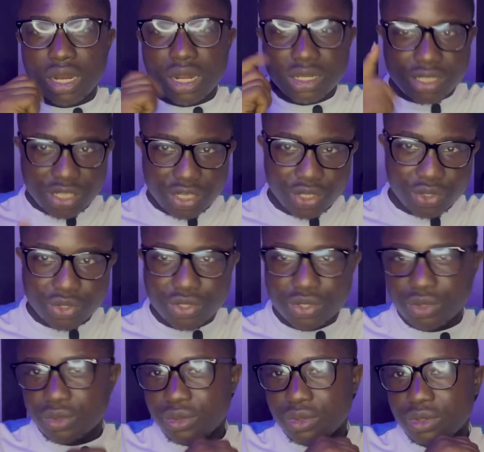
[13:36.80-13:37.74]
See you
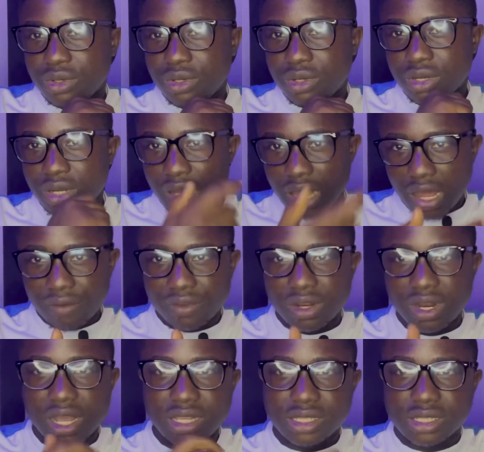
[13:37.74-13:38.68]
soon. Have a
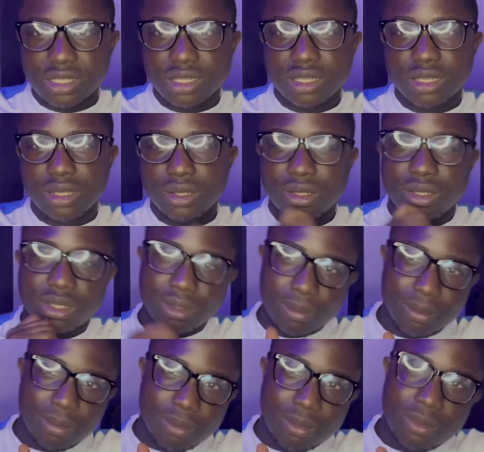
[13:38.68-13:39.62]
nice day.
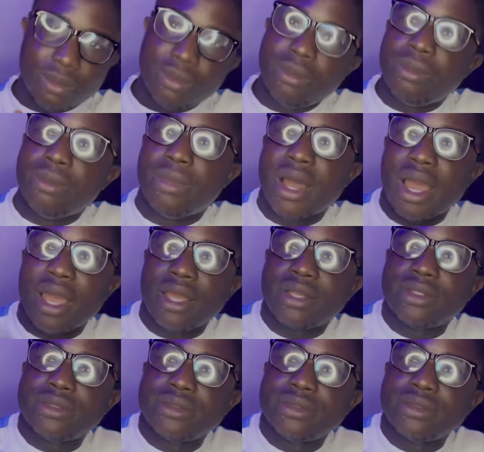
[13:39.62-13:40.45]
Bye.